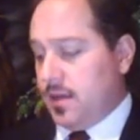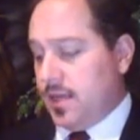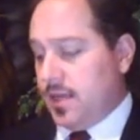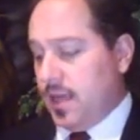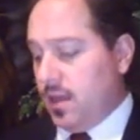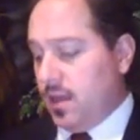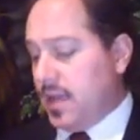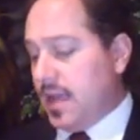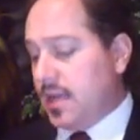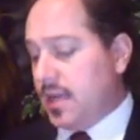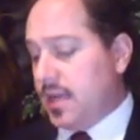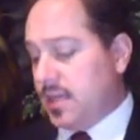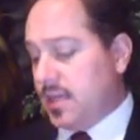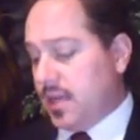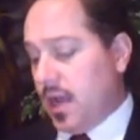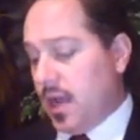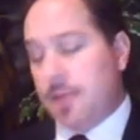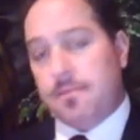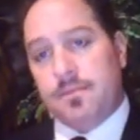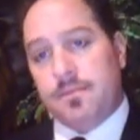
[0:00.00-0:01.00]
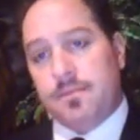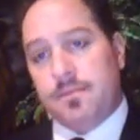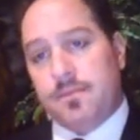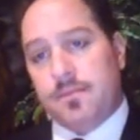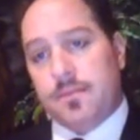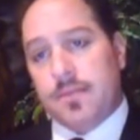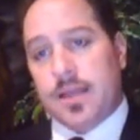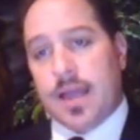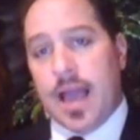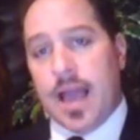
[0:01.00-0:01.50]
Until next time,
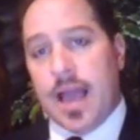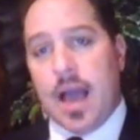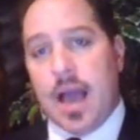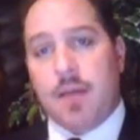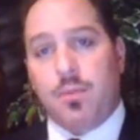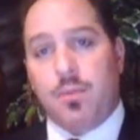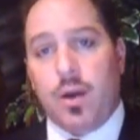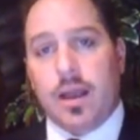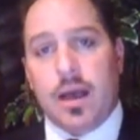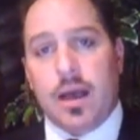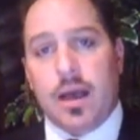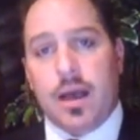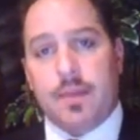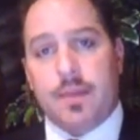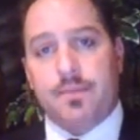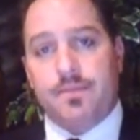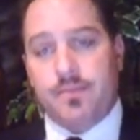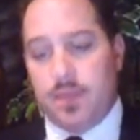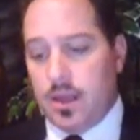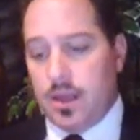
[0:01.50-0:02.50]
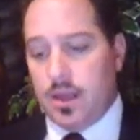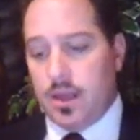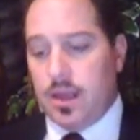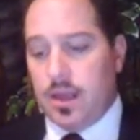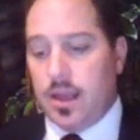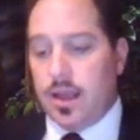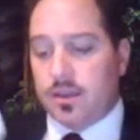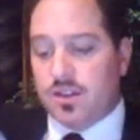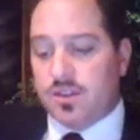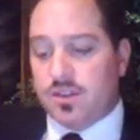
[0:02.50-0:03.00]
cowboy up
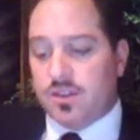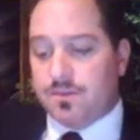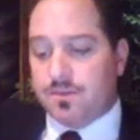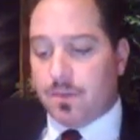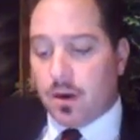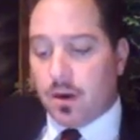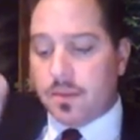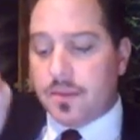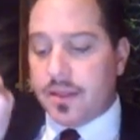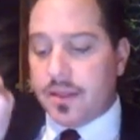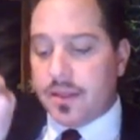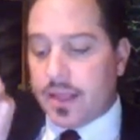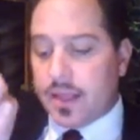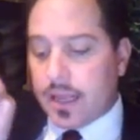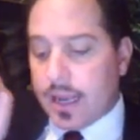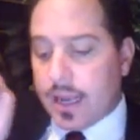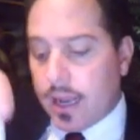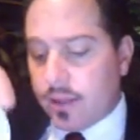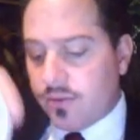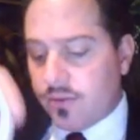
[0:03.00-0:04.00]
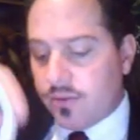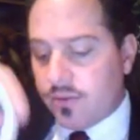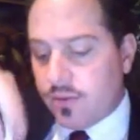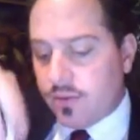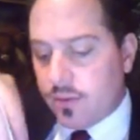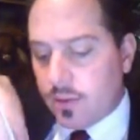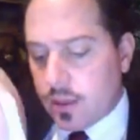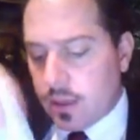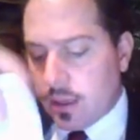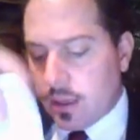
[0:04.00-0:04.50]
and spur them in the
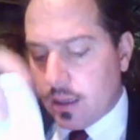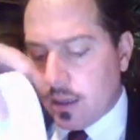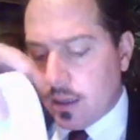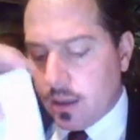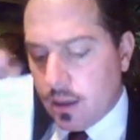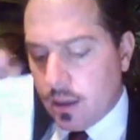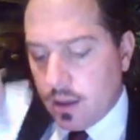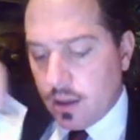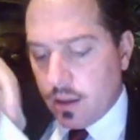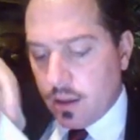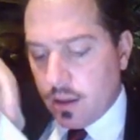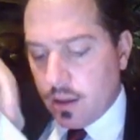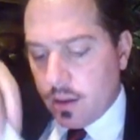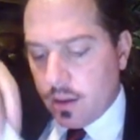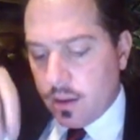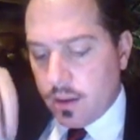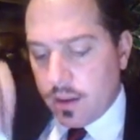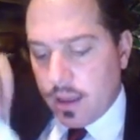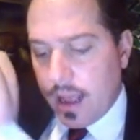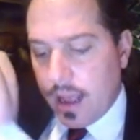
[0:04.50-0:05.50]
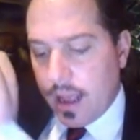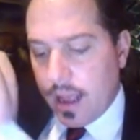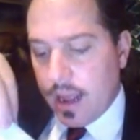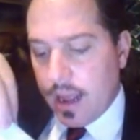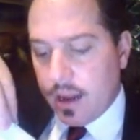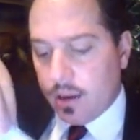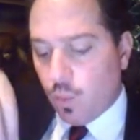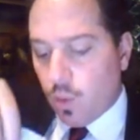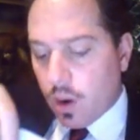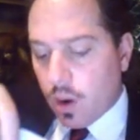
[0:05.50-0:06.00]
guts,
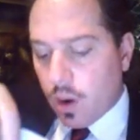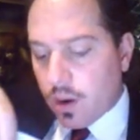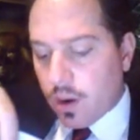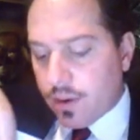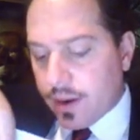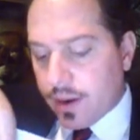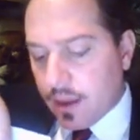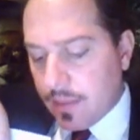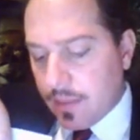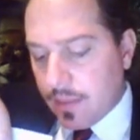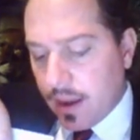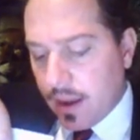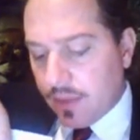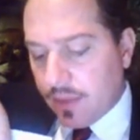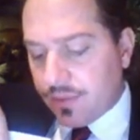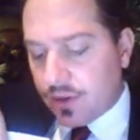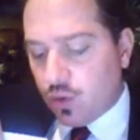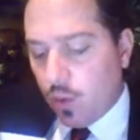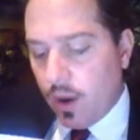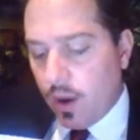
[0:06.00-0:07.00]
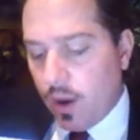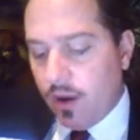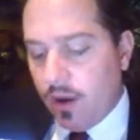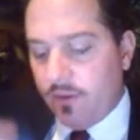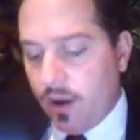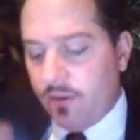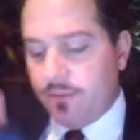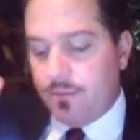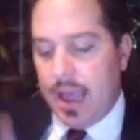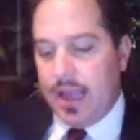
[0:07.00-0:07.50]
and worry about the
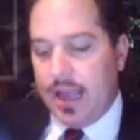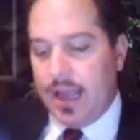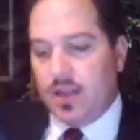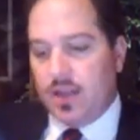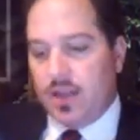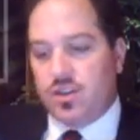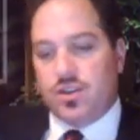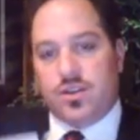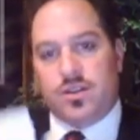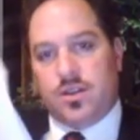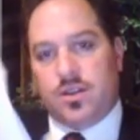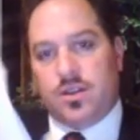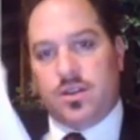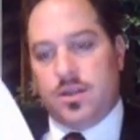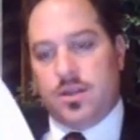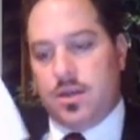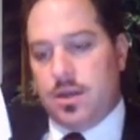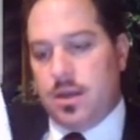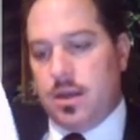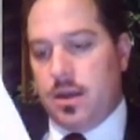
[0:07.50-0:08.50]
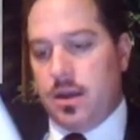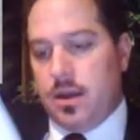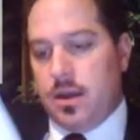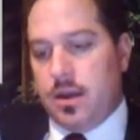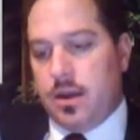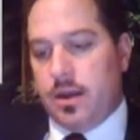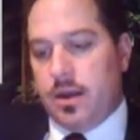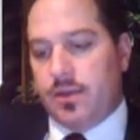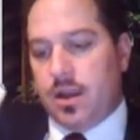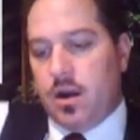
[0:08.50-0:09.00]
12 pages
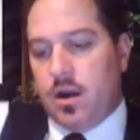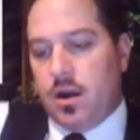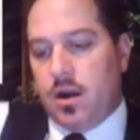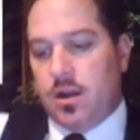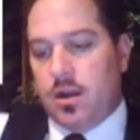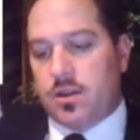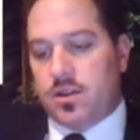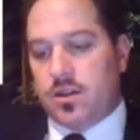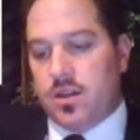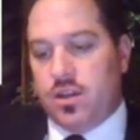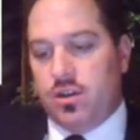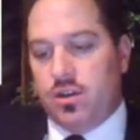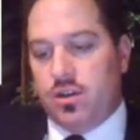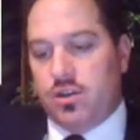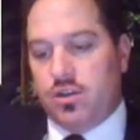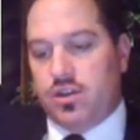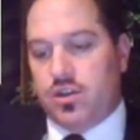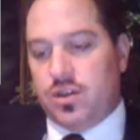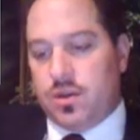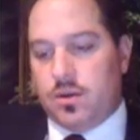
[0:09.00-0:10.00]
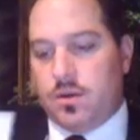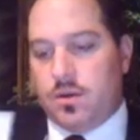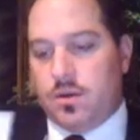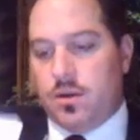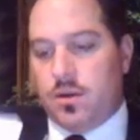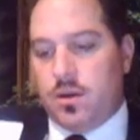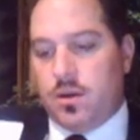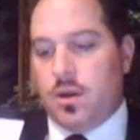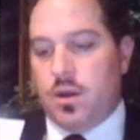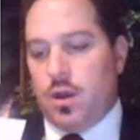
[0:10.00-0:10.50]
of the Constitution
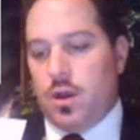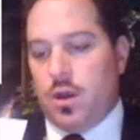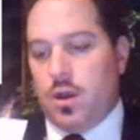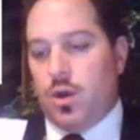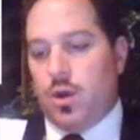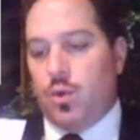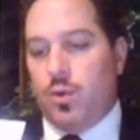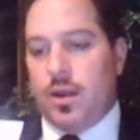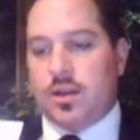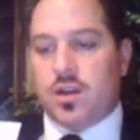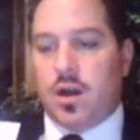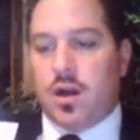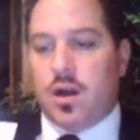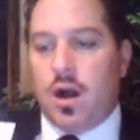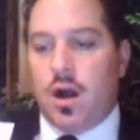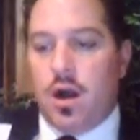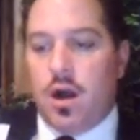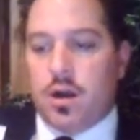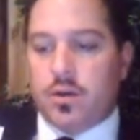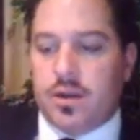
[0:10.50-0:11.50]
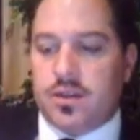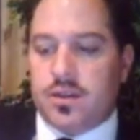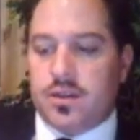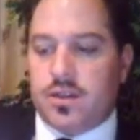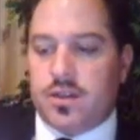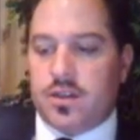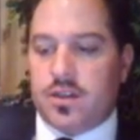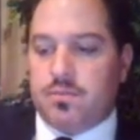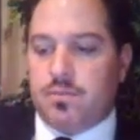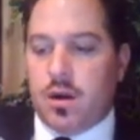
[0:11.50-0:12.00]
which
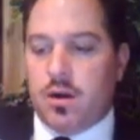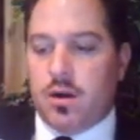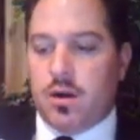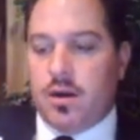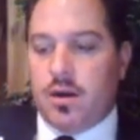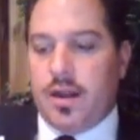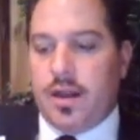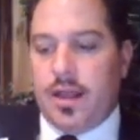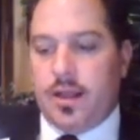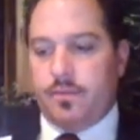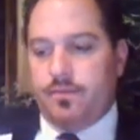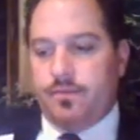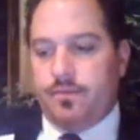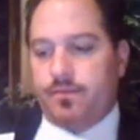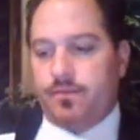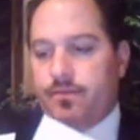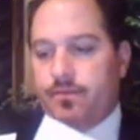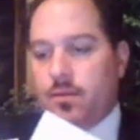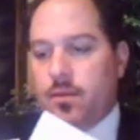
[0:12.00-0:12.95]
Congress is burning.